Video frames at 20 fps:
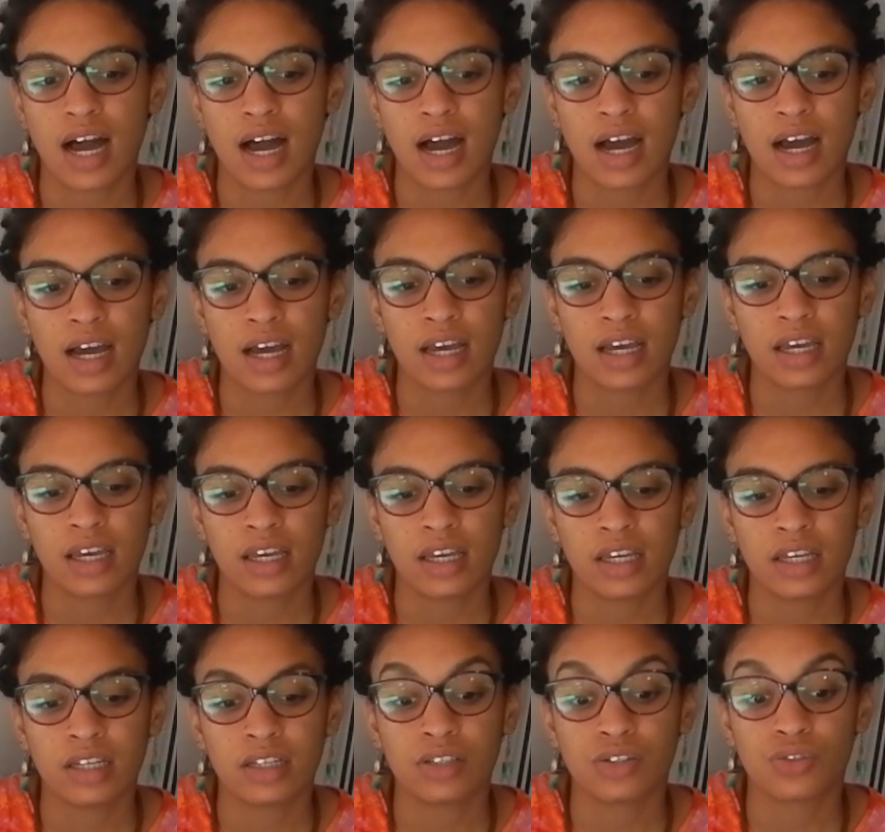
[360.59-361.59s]

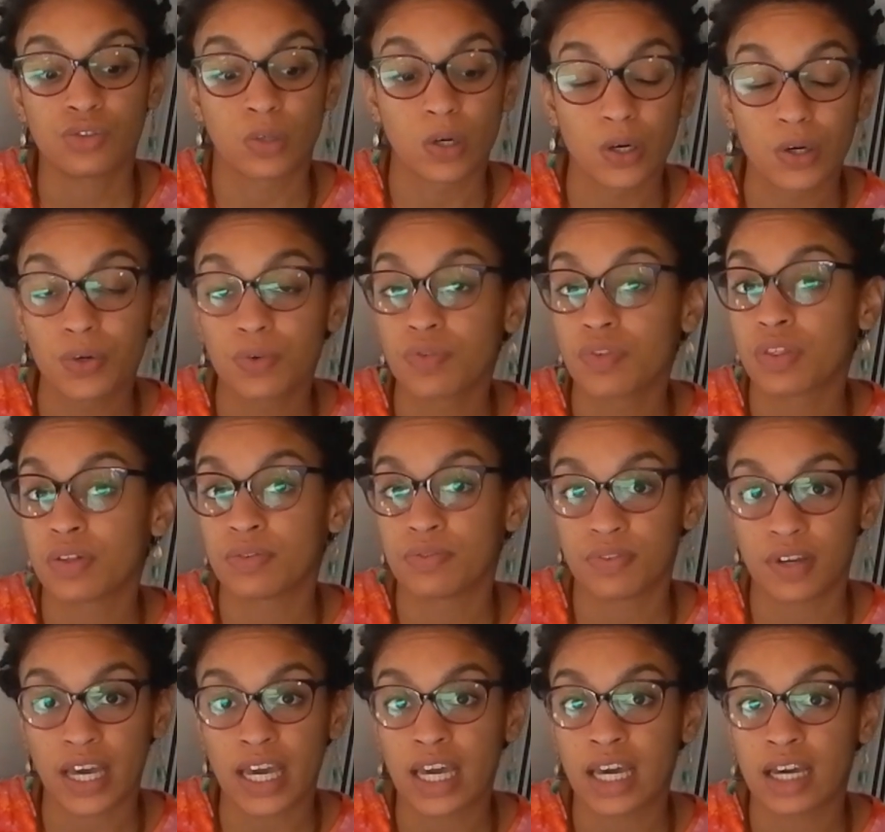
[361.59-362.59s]
I drove the
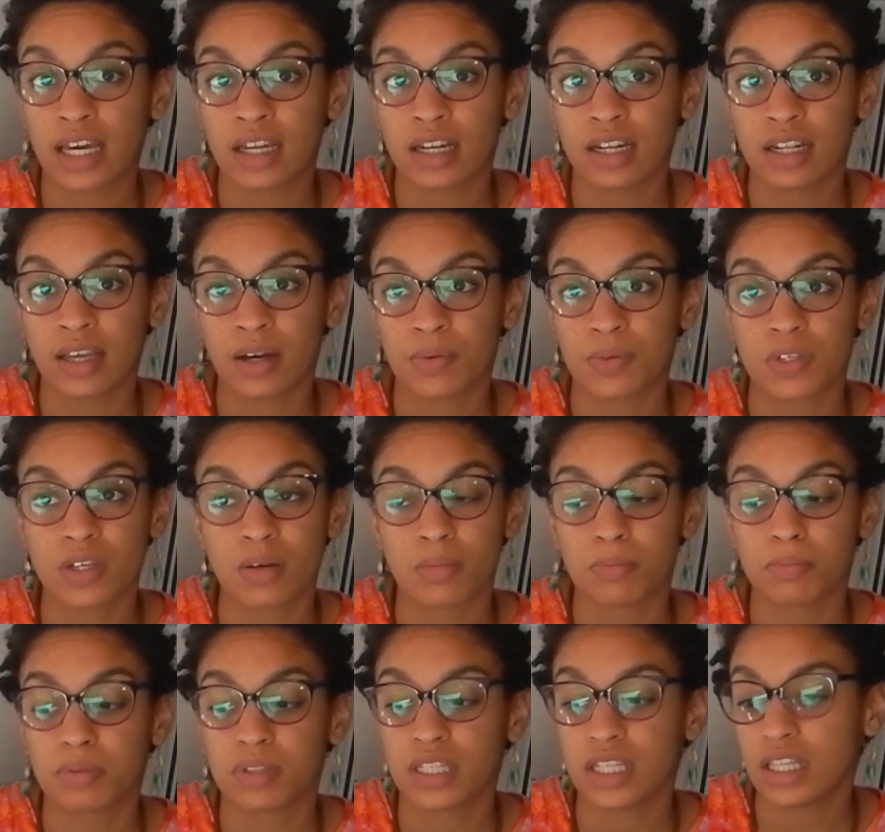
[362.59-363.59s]
van that was
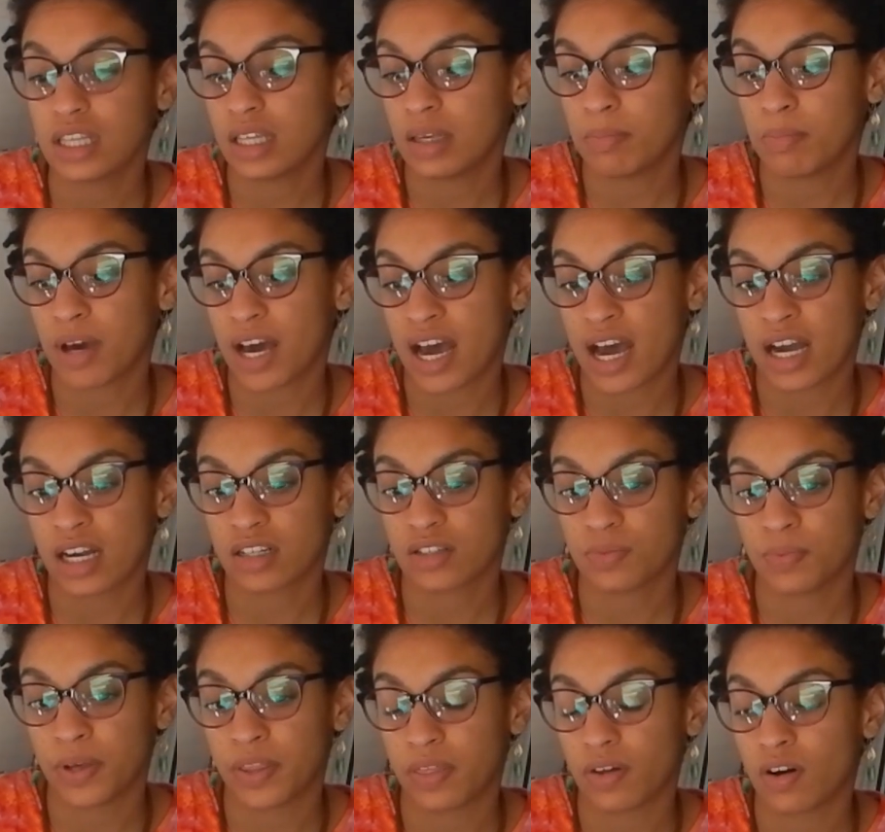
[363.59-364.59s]
completely packed
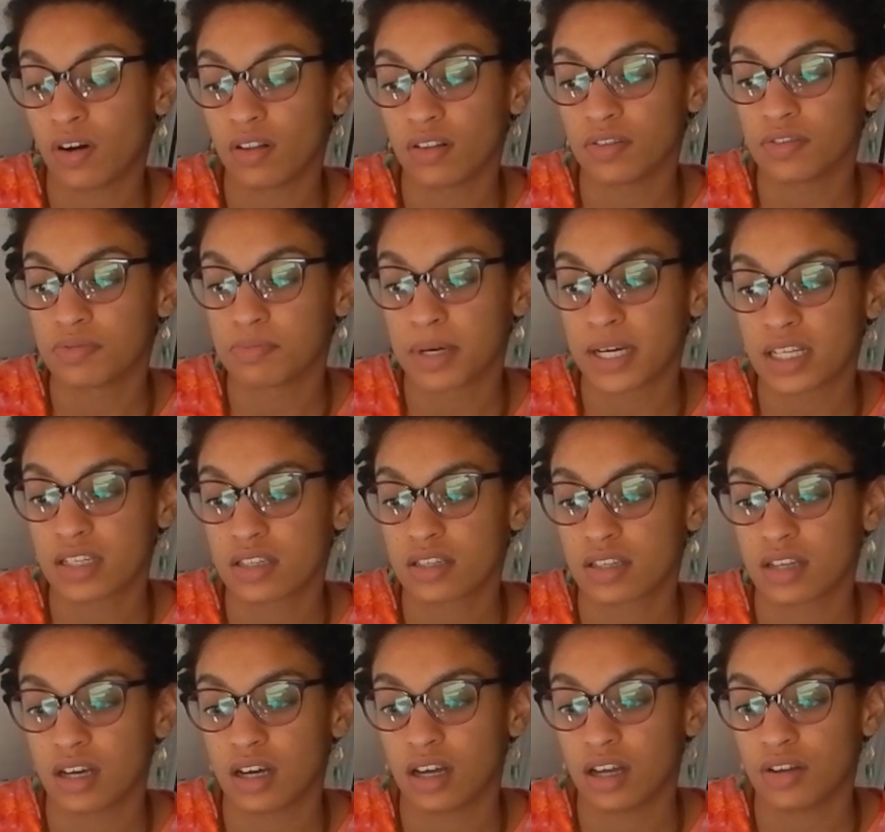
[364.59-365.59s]
with all of my
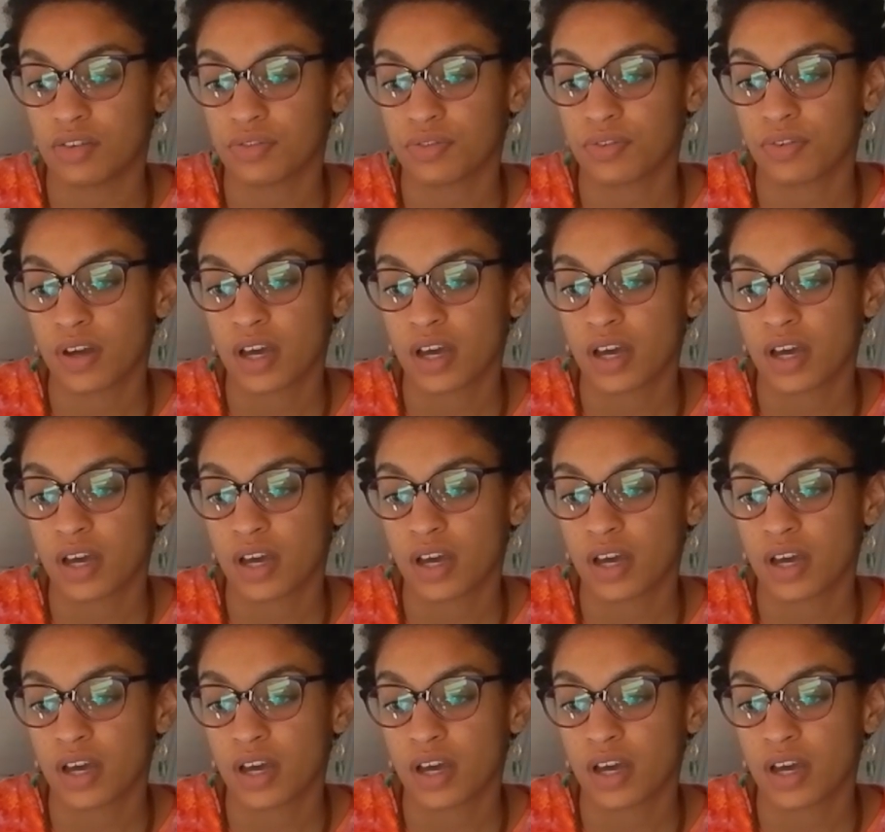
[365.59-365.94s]
stuff